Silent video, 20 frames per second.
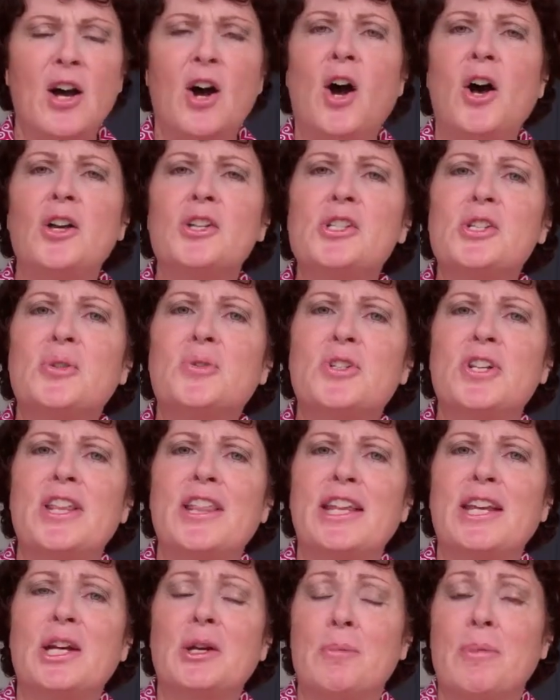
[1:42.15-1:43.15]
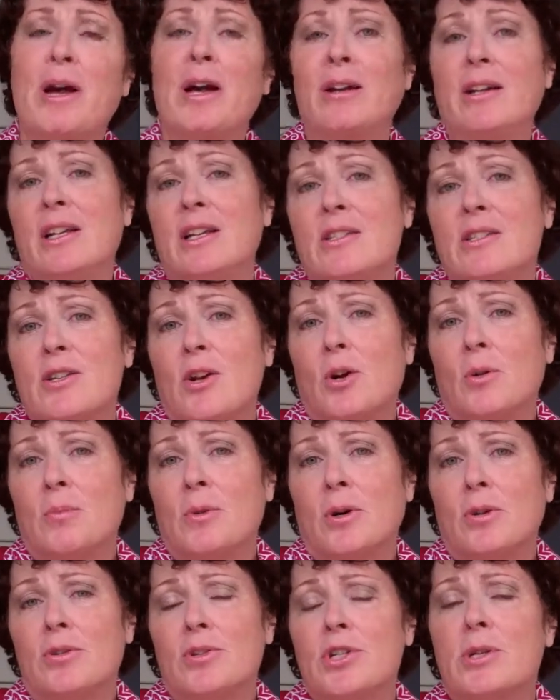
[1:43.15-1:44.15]
Also to think about, is home
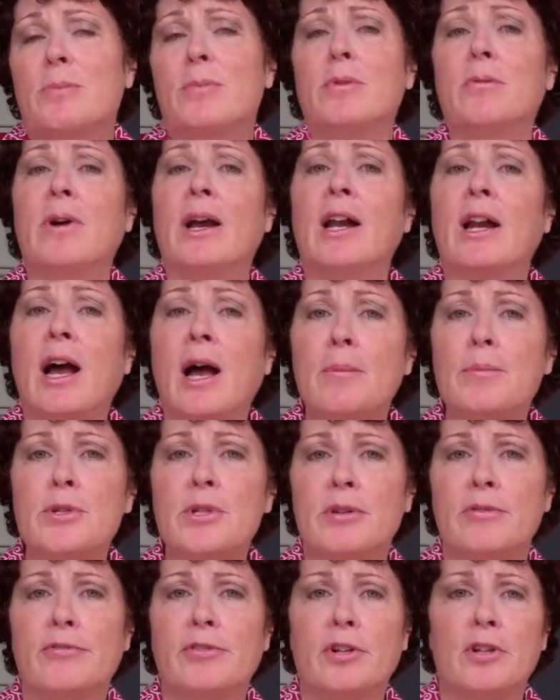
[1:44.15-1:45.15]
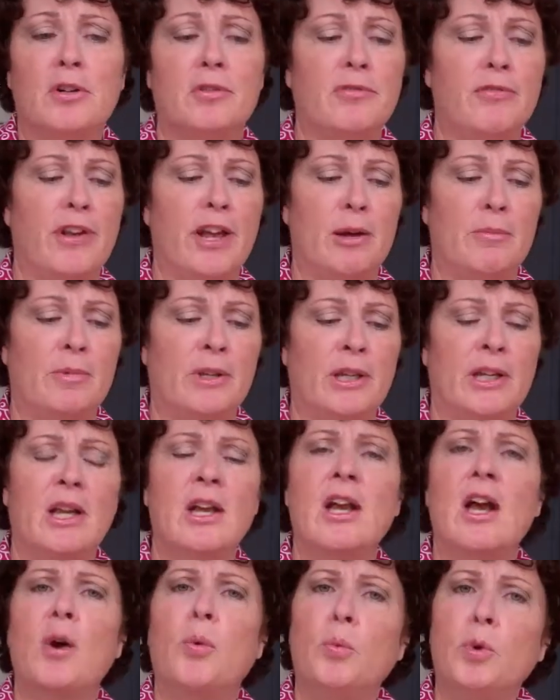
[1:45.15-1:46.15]
ownership the right option for your family?
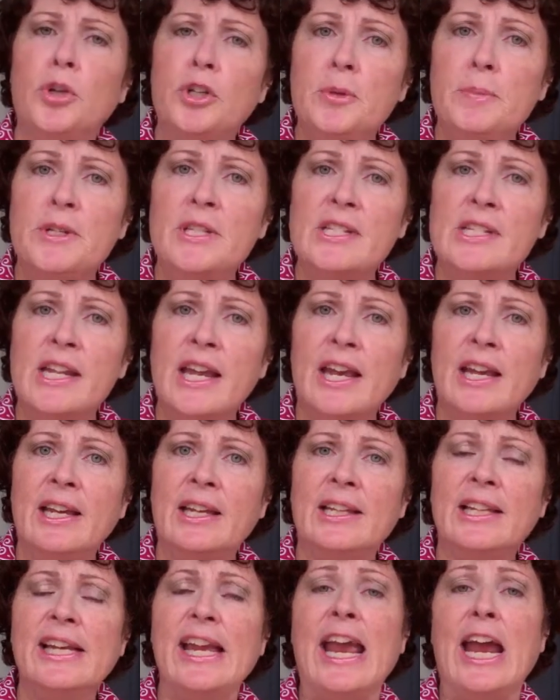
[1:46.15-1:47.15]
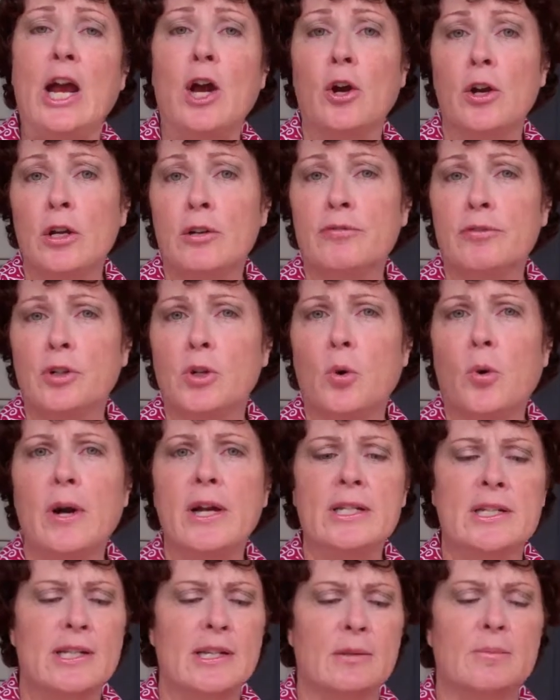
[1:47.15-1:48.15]
Will you be staying in the area for
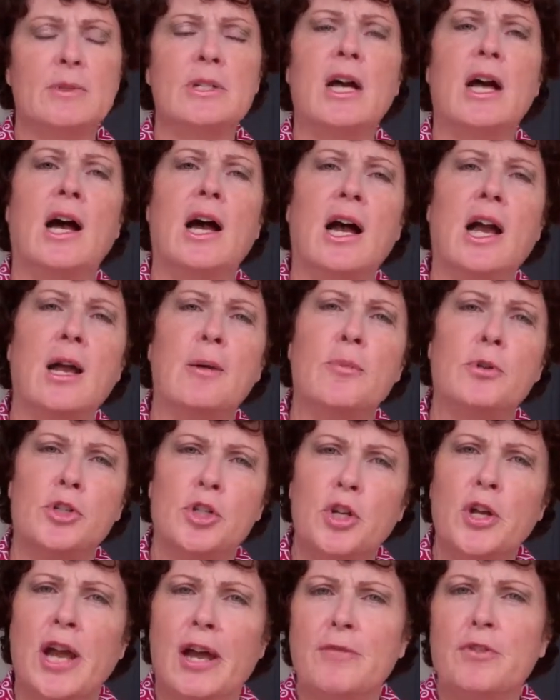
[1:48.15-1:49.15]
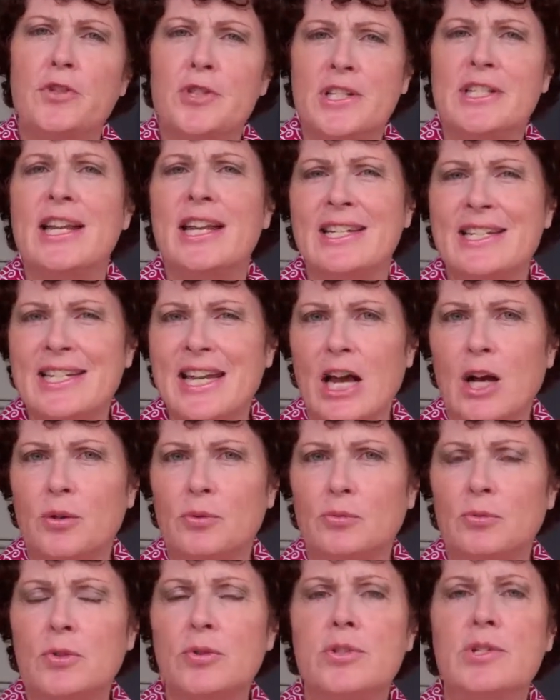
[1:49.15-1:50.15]
quite some time? Or have you set
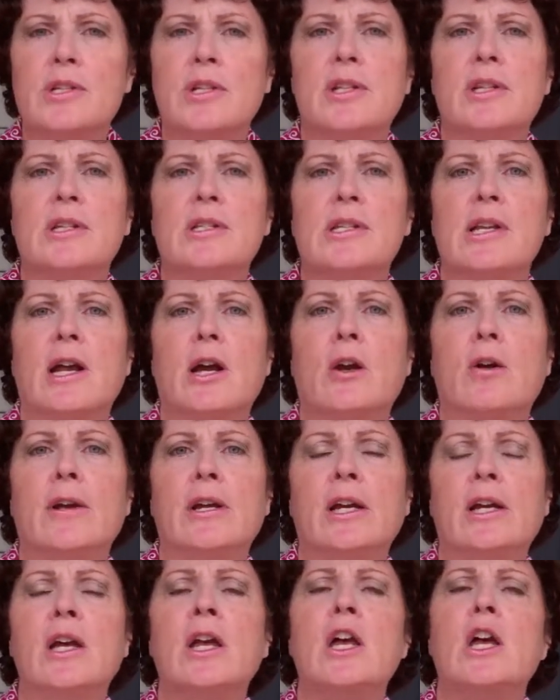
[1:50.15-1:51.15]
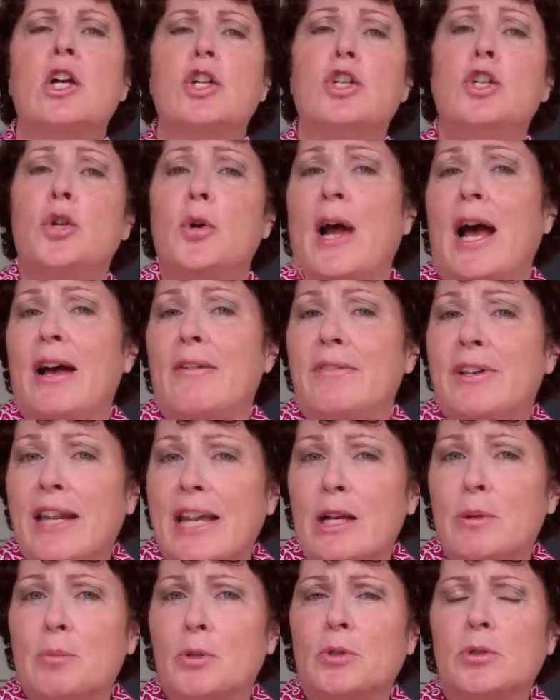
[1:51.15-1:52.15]
down roots in this area? Do you have
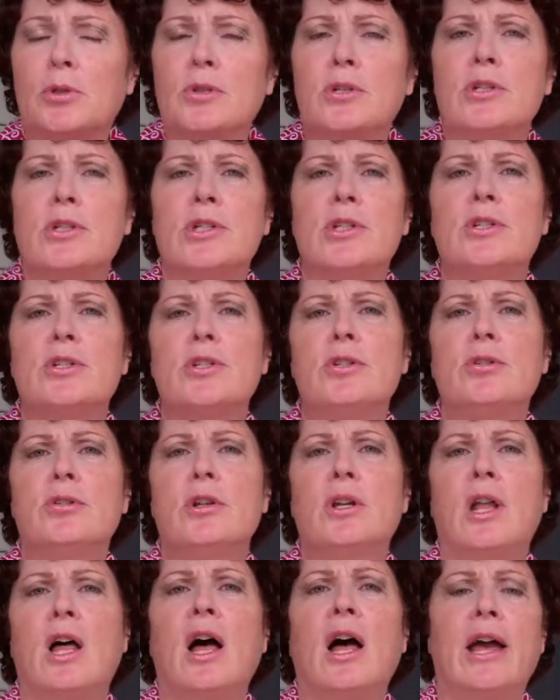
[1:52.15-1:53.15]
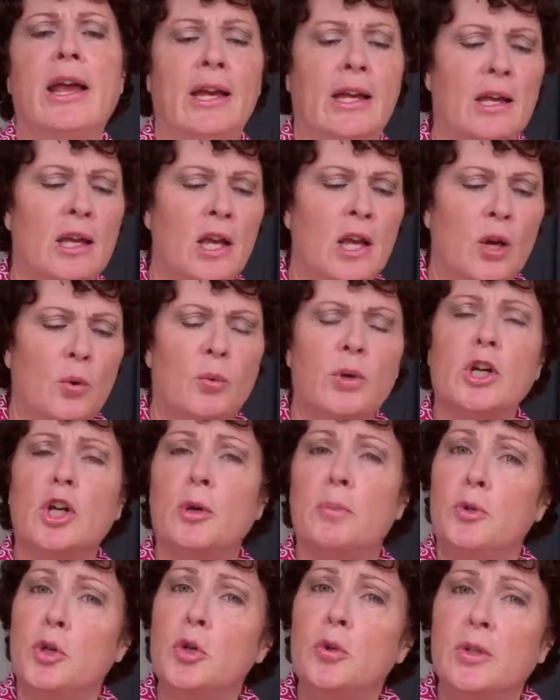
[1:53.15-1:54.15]
neighborhoods that you'd like? What
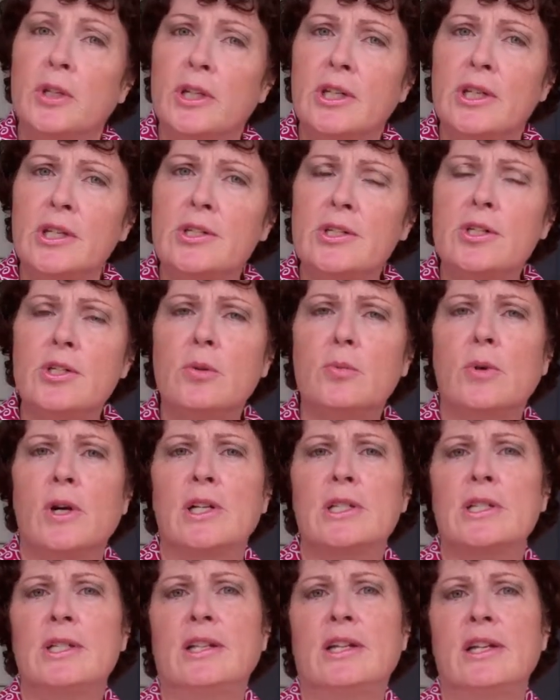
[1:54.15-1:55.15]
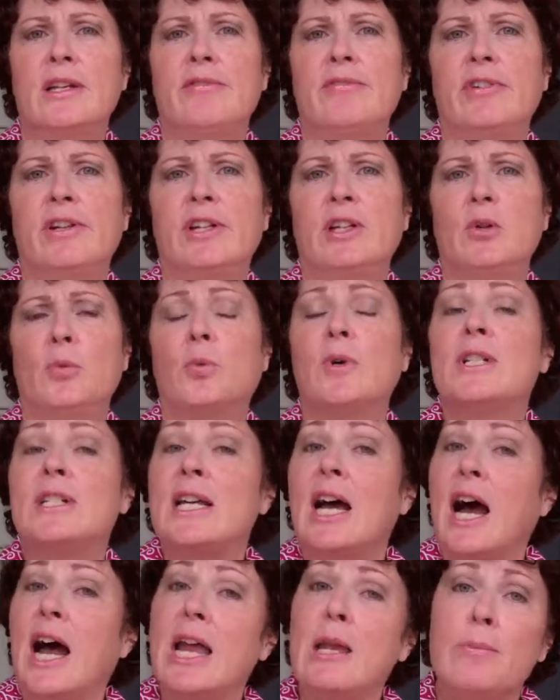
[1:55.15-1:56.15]
communities do you want to live in? What
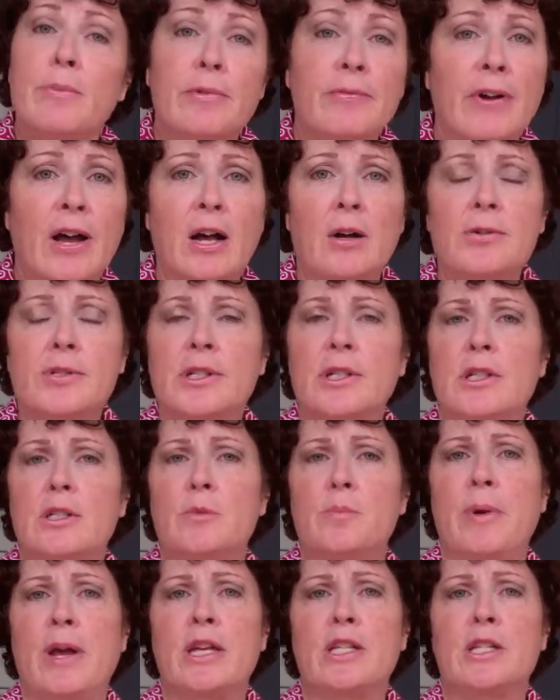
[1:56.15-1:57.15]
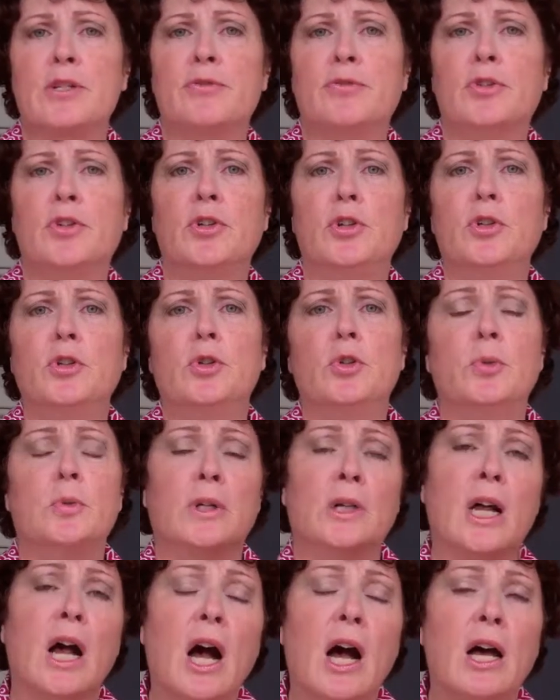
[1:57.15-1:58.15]
type of housing is best for you?
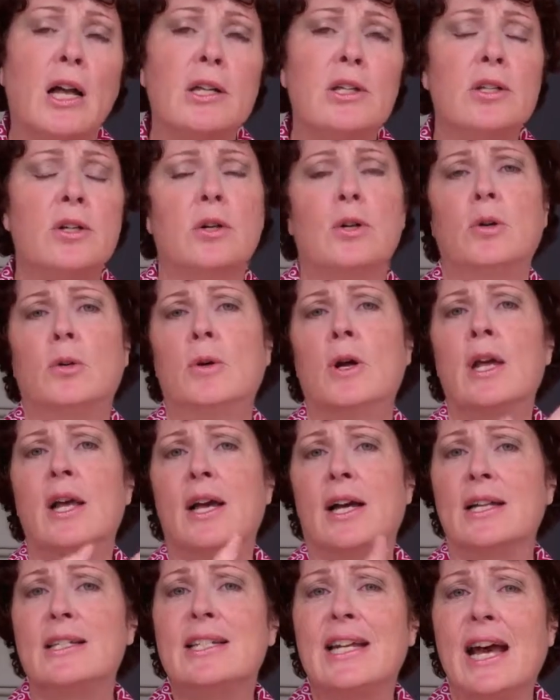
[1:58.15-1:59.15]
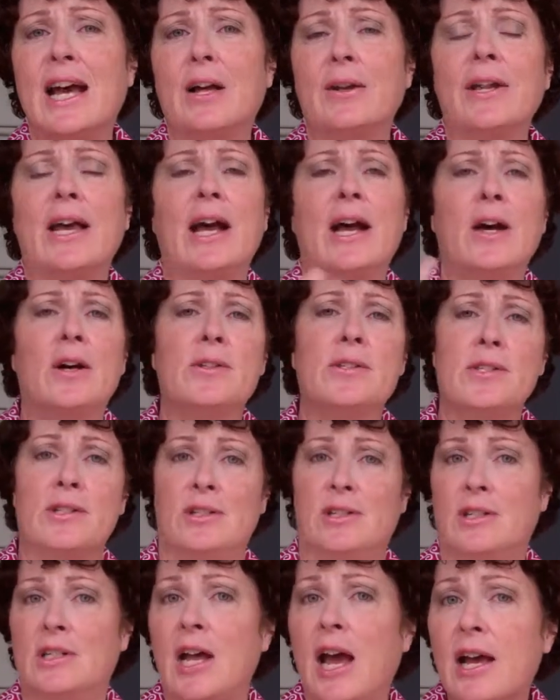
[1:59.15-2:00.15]
A condo, a townhouse, a
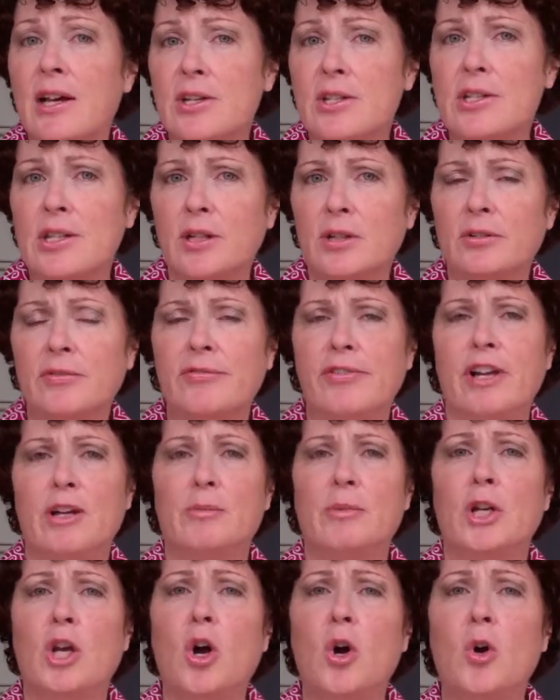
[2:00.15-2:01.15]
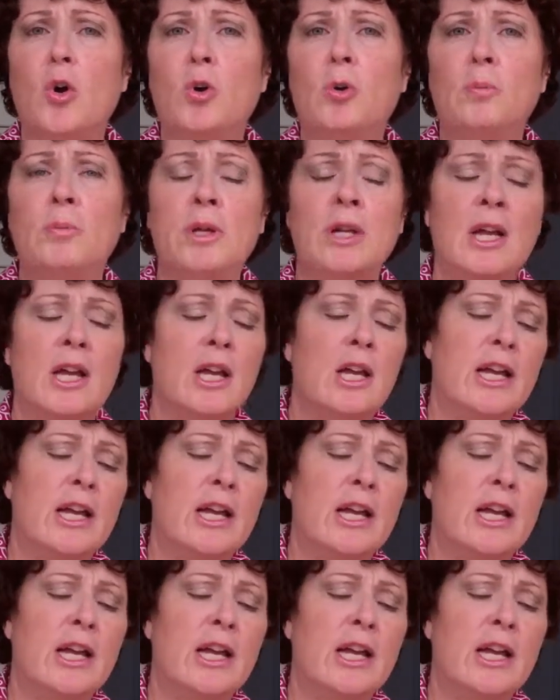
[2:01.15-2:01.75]
detached single-family home?